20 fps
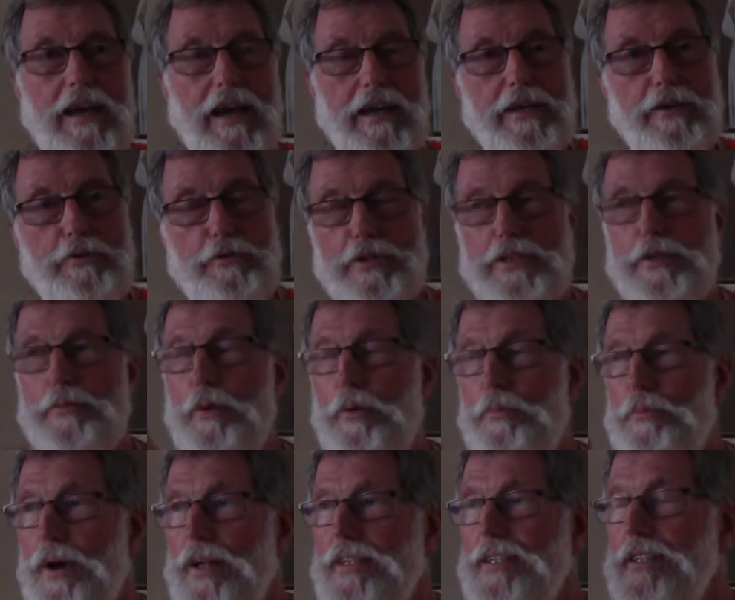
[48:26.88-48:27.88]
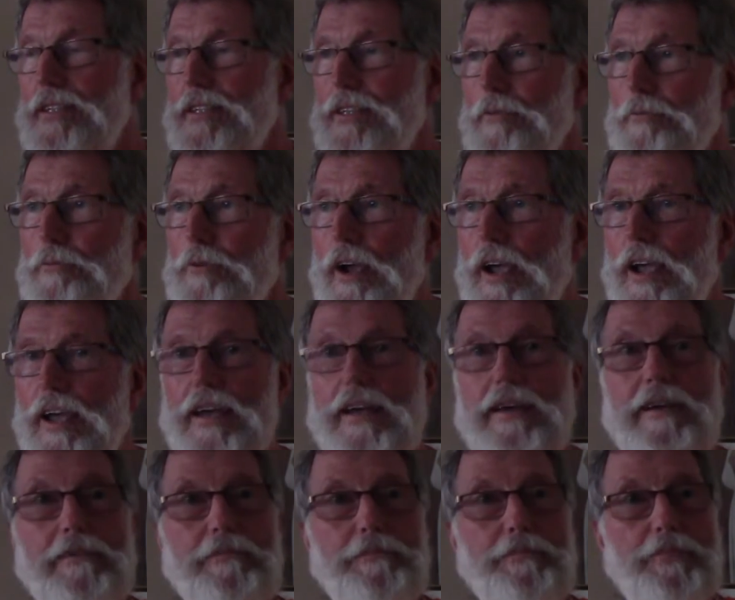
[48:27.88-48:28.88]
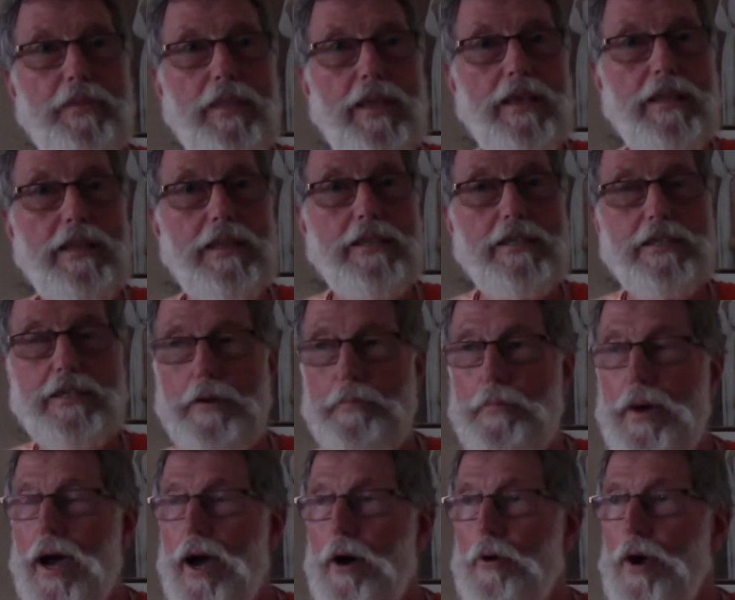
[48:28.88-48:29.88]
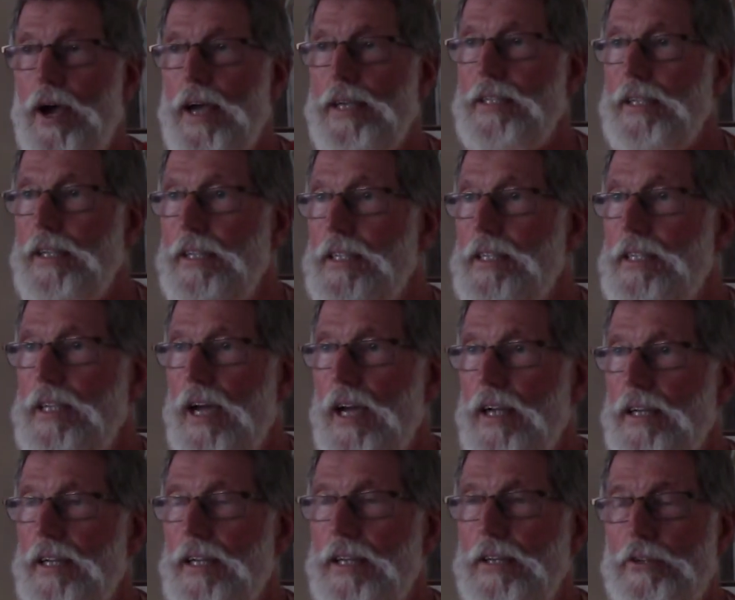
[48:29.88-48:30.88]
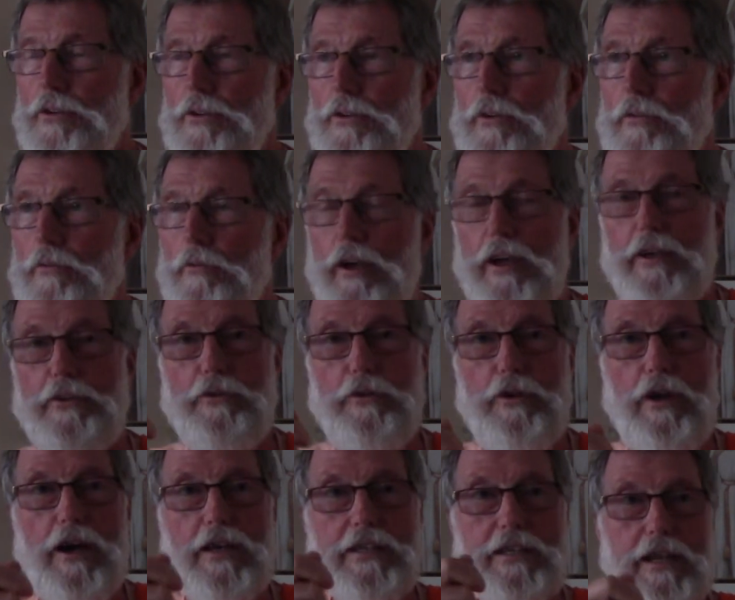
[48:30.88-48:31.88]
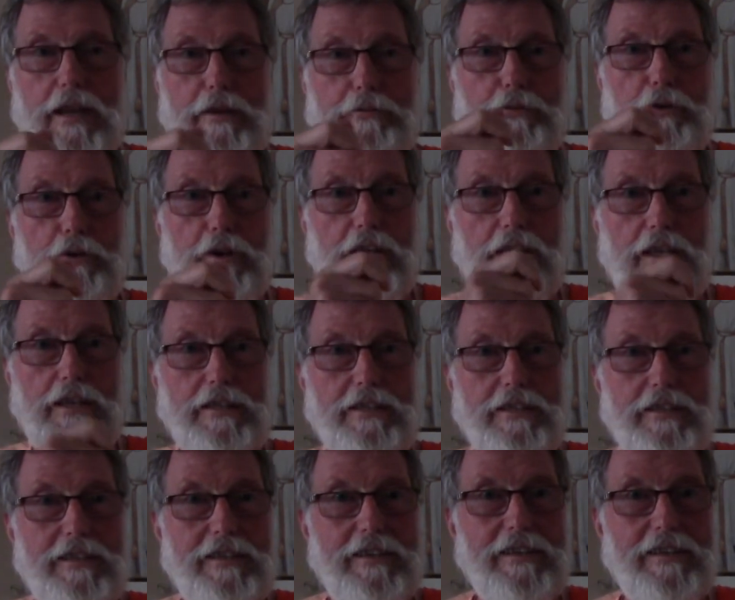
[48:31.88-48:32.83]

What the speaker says: an invisible presence somewhere that somehow has insight into where you last left your keys.